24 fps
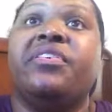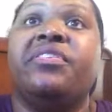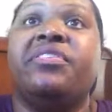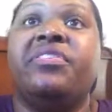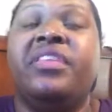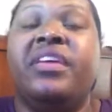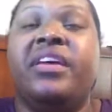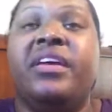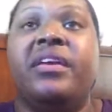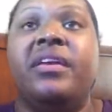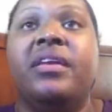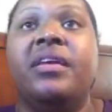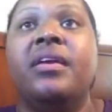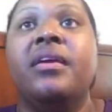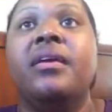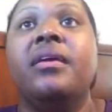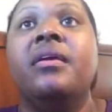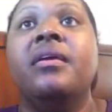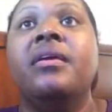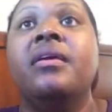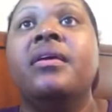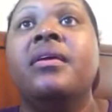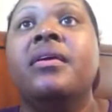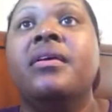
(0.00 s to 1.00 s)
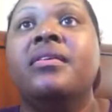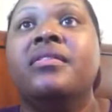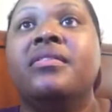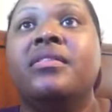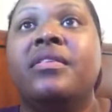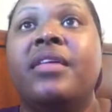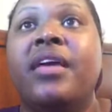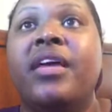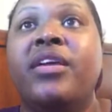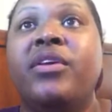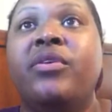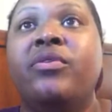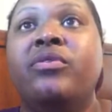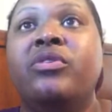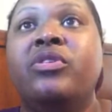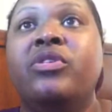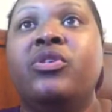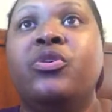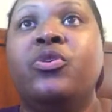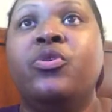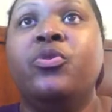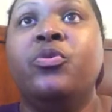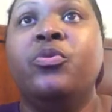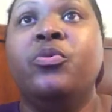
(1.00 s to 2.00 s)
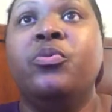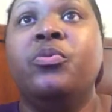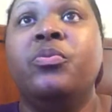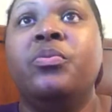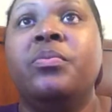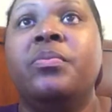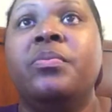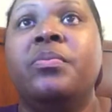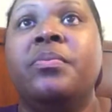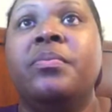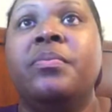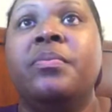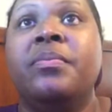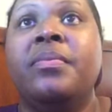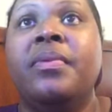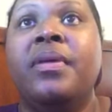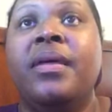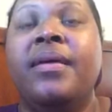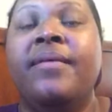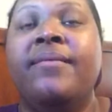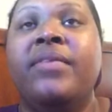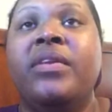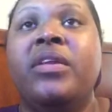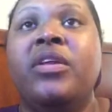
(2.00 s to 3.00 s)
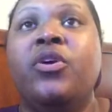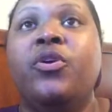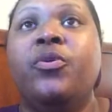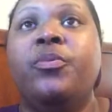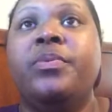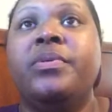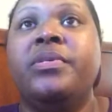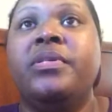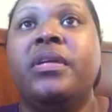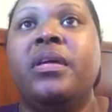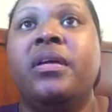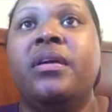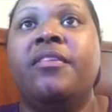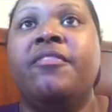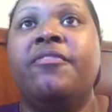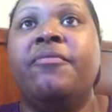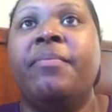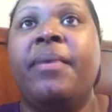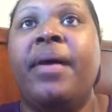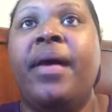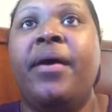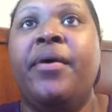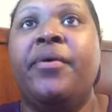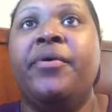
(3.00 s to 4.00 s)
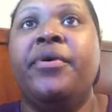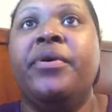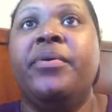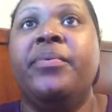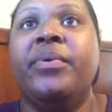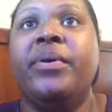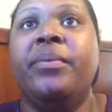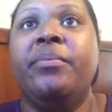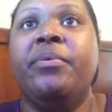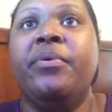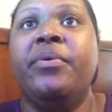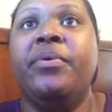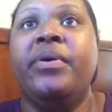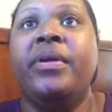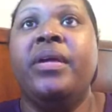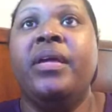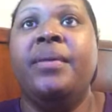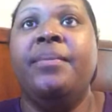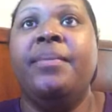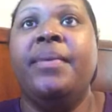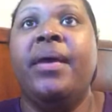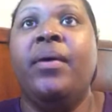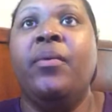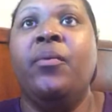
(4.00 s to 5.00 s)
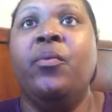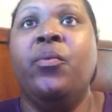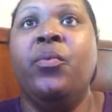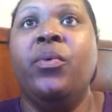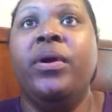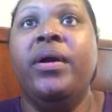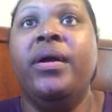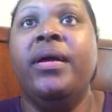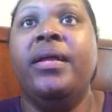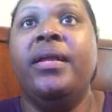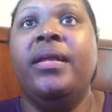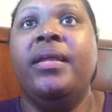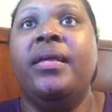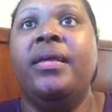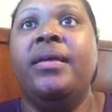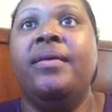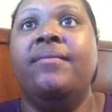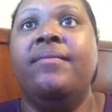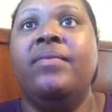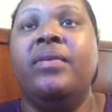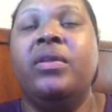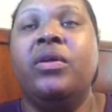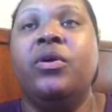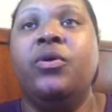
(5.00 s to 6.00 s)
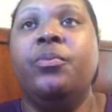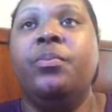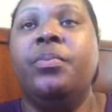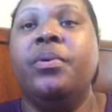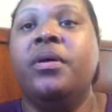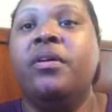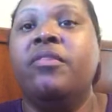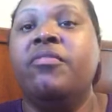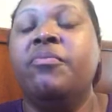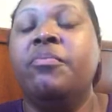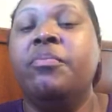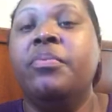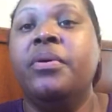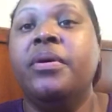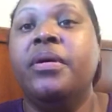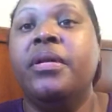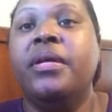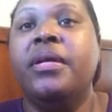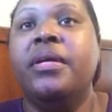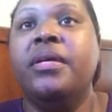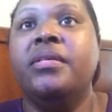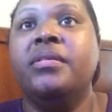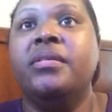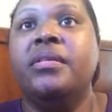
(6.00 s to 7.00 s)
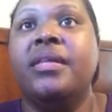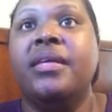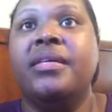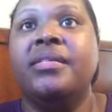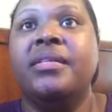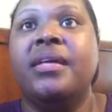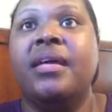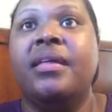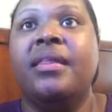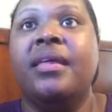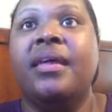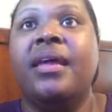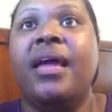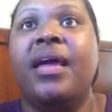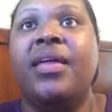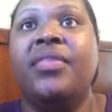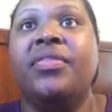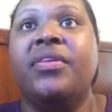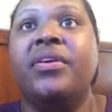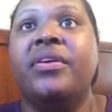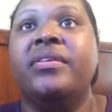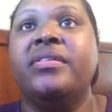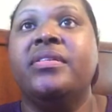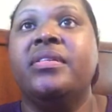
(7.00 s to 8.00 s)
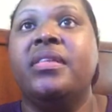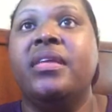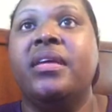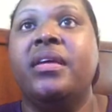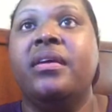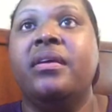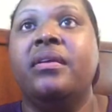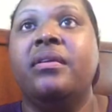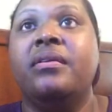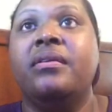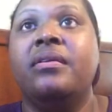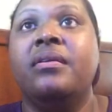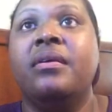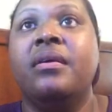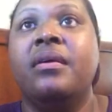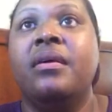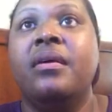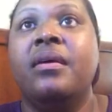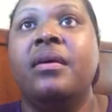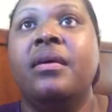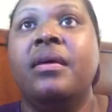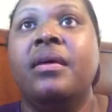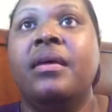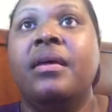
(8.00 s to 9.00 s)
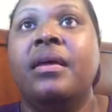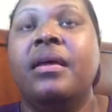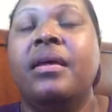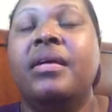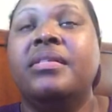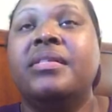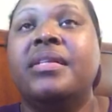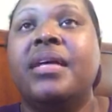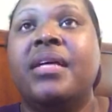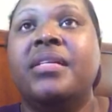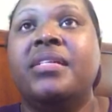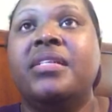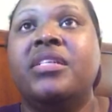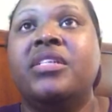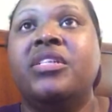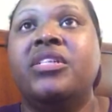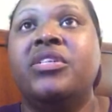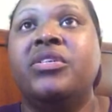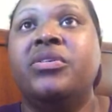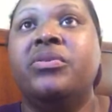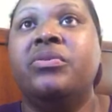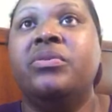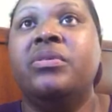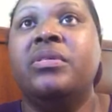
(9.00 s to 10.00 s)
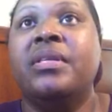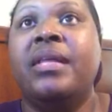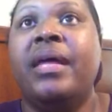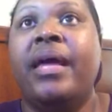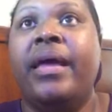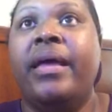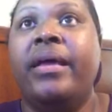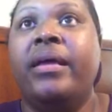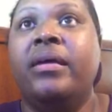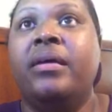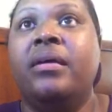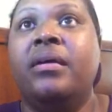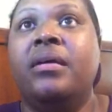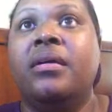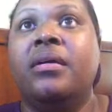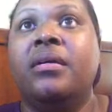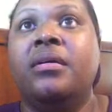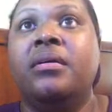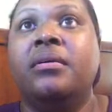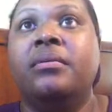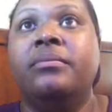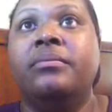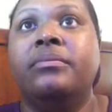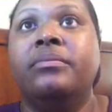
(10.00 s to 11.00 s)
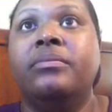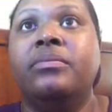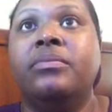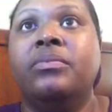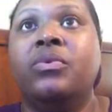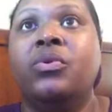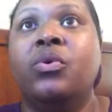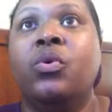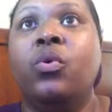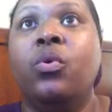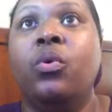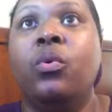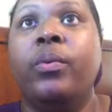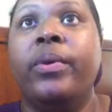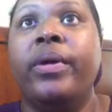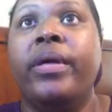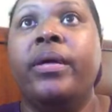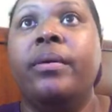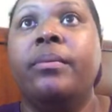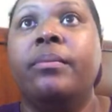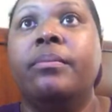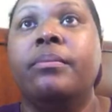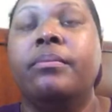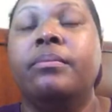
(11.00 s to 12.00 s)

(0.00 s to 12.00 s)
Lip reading: thickening. So they used 2 envelopes of powdered whipped cream and 1 envelope of pudding. So that's how they got theirs thickened. Because I just used like Cool Whip